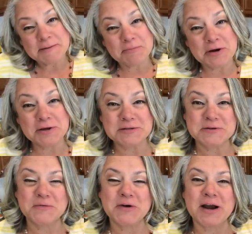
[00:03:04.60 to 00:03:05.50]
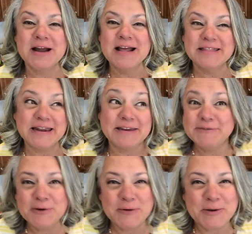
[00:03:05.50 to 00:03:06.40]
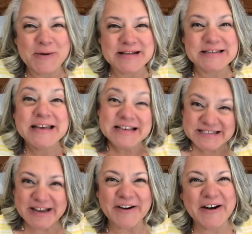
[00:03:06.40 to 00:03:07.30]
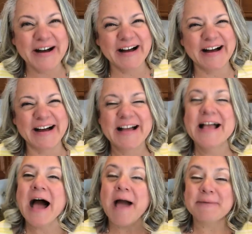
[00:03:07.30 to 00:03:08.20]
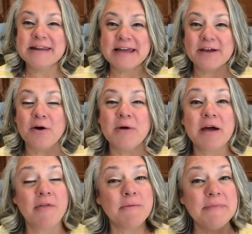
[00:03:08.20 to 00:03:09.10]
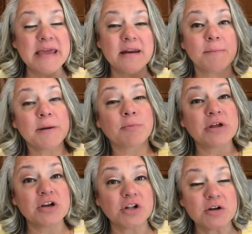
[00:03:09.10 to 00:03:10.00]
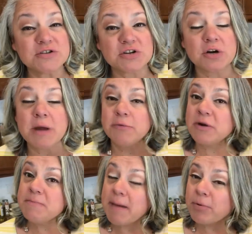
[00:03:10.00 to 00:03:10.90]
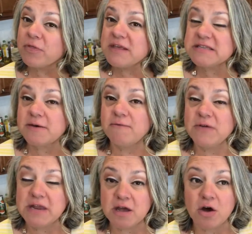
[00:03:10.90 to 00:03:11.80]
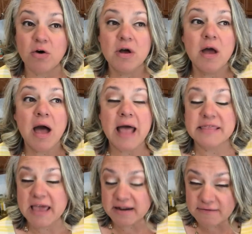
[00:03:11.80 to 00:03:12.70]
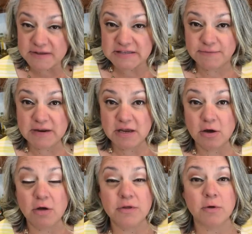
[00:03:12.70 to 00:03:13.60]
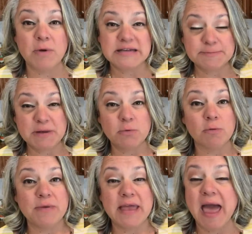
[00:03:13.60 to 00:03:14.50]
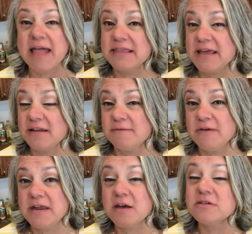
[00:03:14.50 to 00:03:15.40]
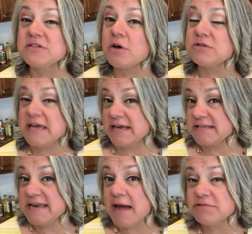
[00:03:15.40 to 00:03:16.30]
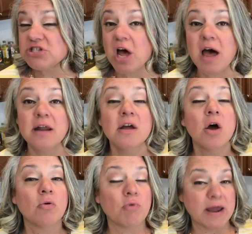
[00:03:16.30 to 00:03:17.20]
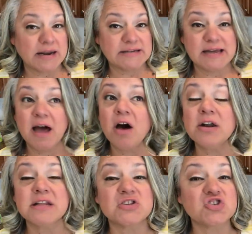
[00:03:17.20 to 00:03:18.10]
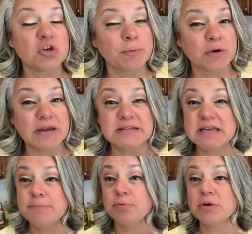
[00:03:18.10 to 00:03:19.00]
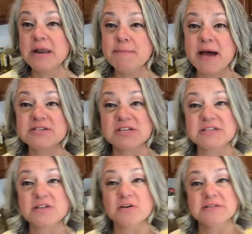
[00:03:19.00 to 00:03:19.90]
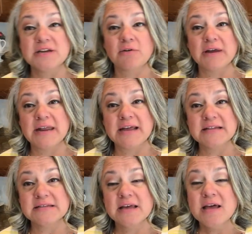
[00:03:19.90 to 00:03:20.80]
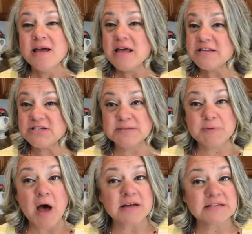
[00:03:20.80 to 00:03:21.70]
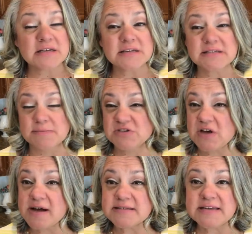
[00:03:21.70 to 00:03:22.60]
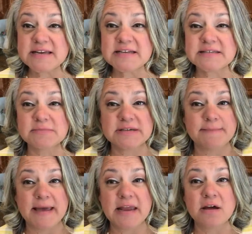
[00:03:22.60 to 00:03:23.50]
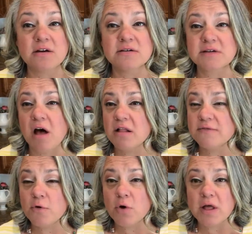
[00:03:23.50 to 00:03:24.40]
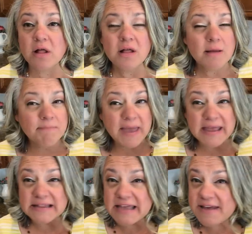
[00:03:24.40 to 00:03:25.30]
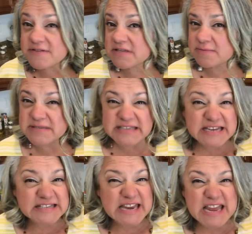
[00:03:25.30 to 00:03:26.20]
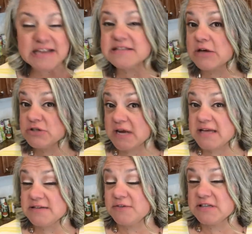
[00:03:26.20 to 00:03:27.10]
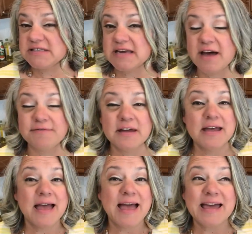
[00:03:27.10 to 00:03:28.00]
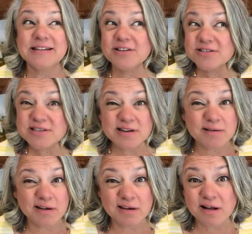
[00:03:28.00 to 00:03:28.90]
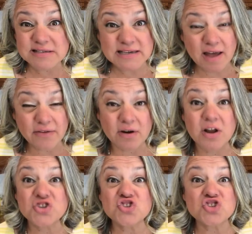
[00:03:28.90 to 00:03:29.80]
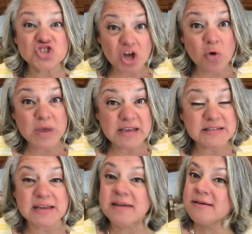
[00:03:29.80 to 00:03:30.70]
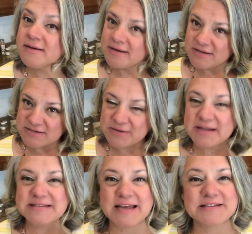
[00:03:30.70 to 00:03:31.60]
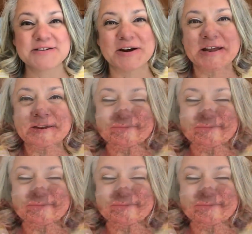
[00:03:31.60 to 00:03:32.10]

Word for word: done pretty good so far. They didn't even know what it was. So I'm gonna get going on the meat. I'm gonna bring you closer. And remember this video, at the end of this video, the recipe will be at the end of the video. So take a snapshot, write it down. It's super easy. Pretty much it's those ingredients. It's just pasta, some sauces, some tomatoes, olive oil, bay leaves, some seasonings, those kinds of good stuff. And you're just gonna cook it all together. So easy. So let's get started.